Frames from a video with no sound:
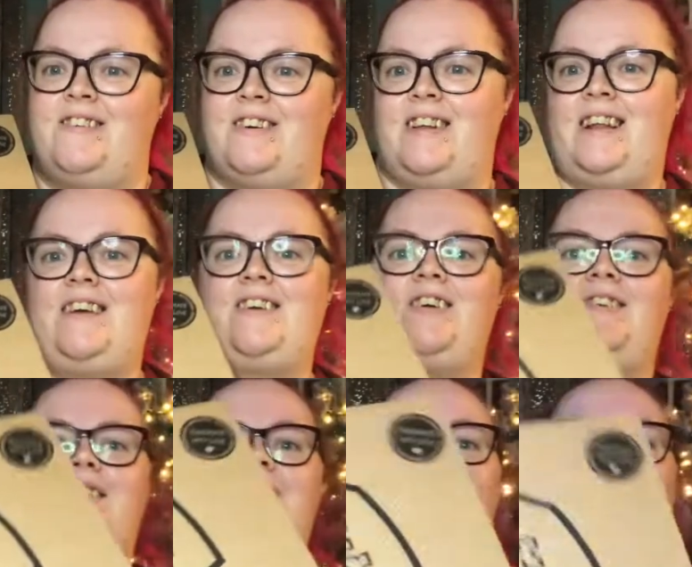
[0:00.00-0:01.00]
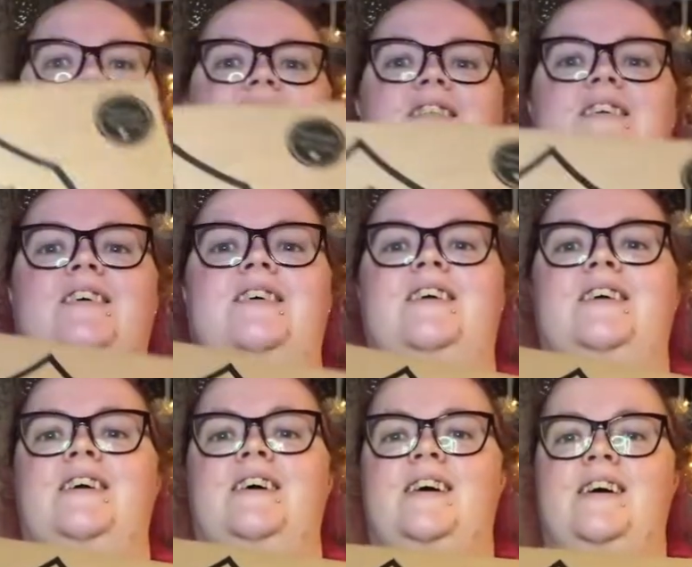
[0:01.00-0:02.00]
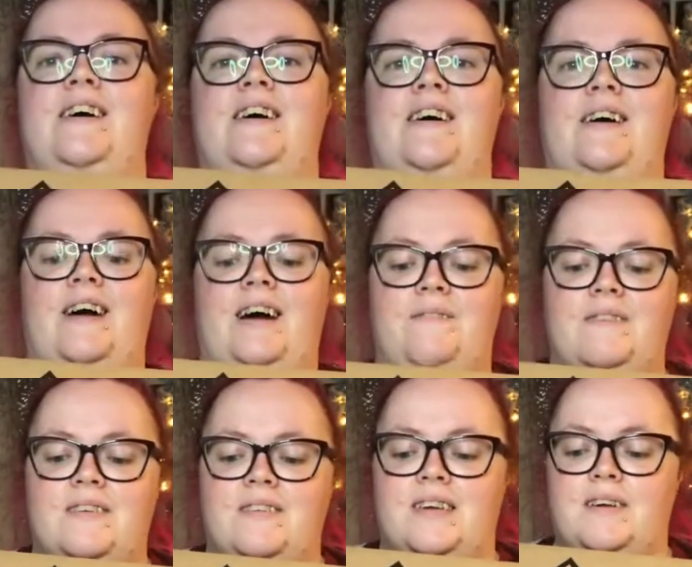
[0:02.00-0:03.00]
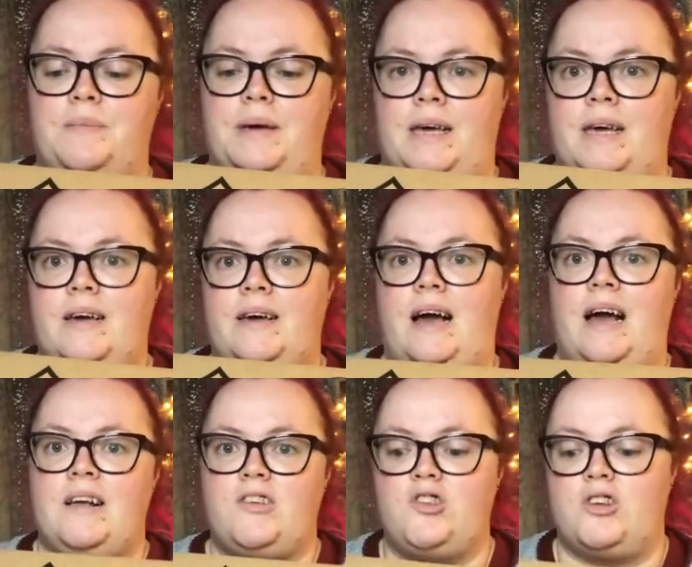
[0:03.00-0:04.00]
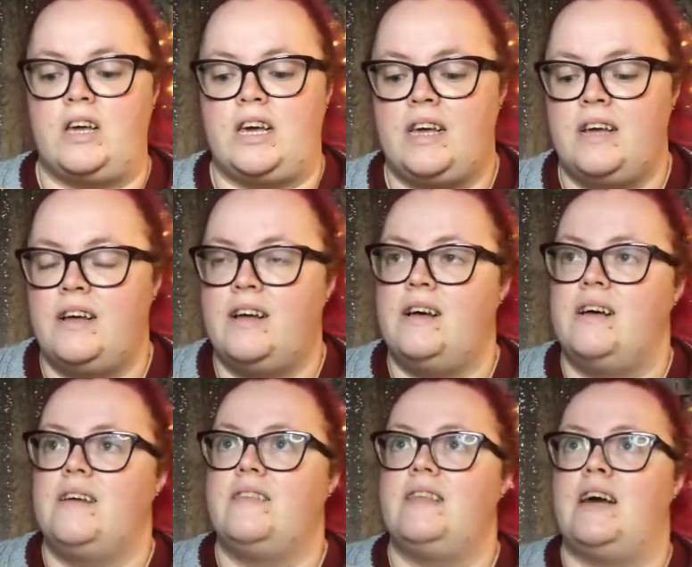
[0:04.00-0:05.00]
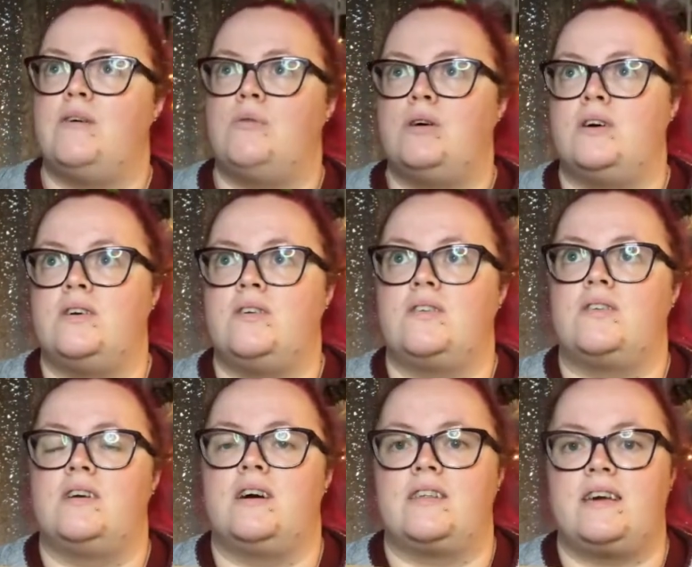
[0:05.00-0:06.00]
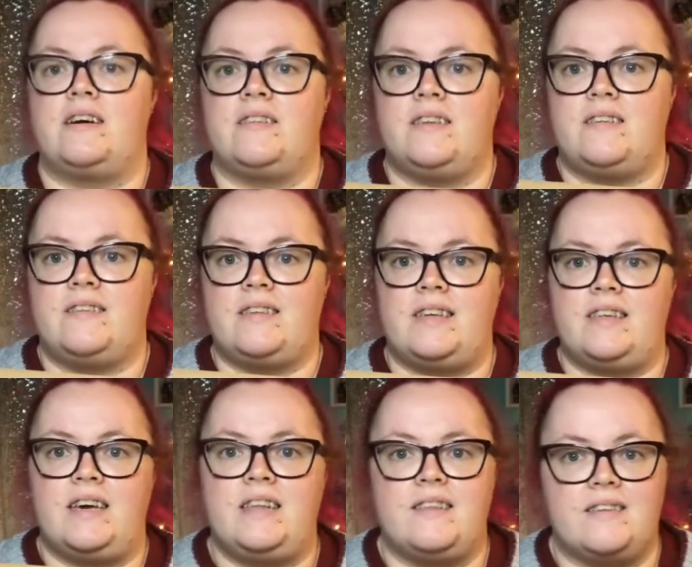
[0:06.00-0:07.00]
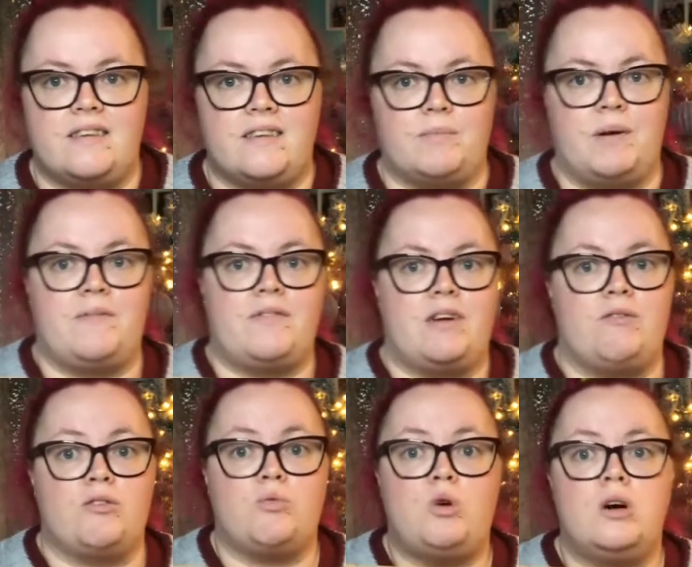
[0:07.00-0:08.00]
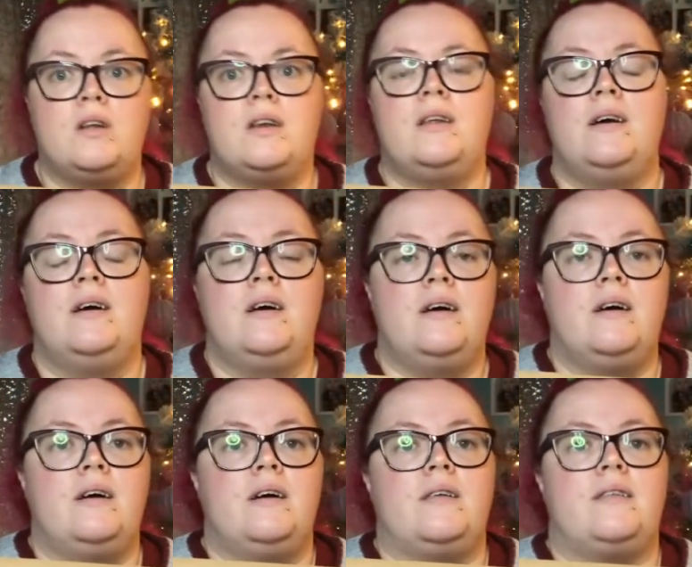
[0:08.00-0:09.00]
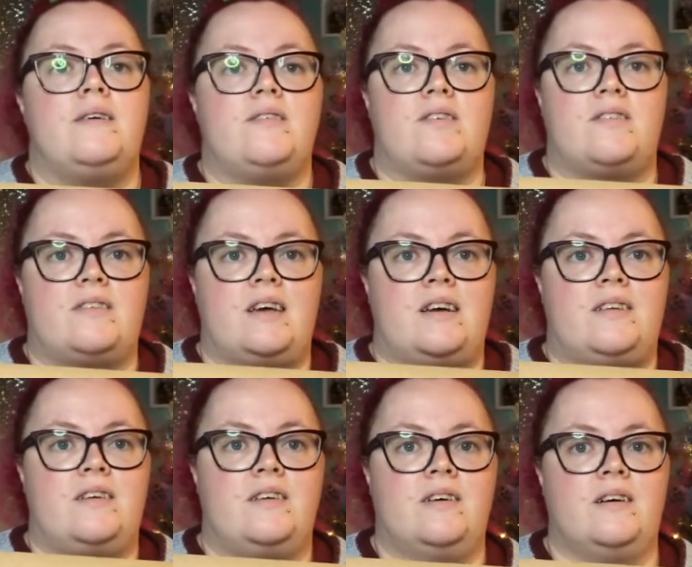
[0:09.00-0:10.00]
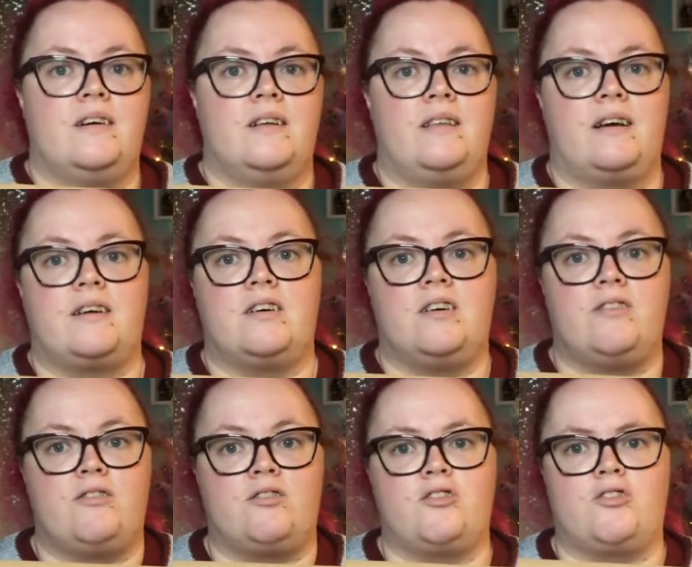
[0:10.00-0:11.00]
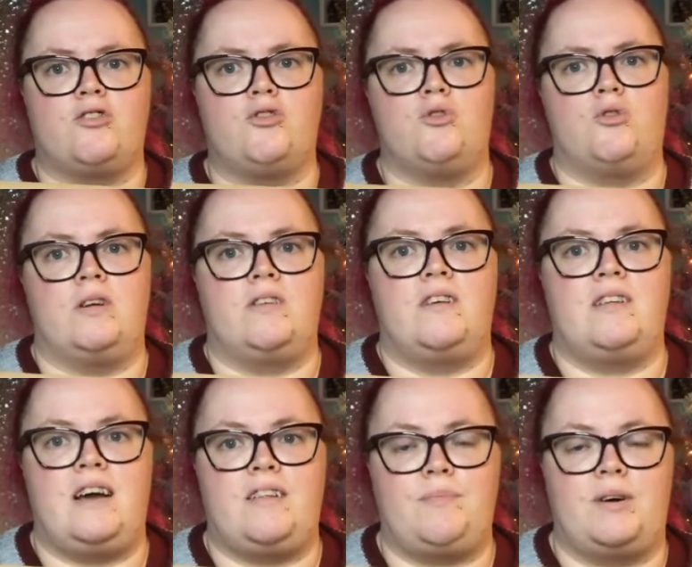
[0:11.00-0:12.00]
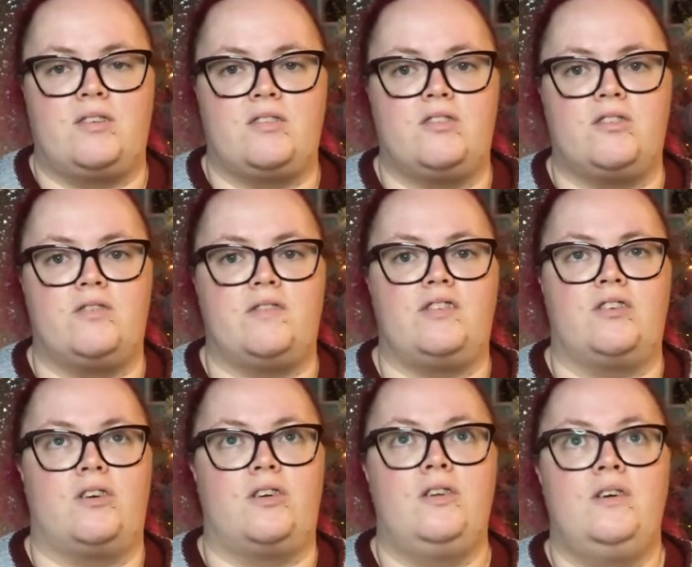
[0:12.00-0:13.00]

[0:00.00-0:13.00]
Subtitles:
going to let you guys have the sneak peek. Actually, there was, I think I did see the hints this month. There was one that just said, like, it was just a door that said Headmaster's Office on.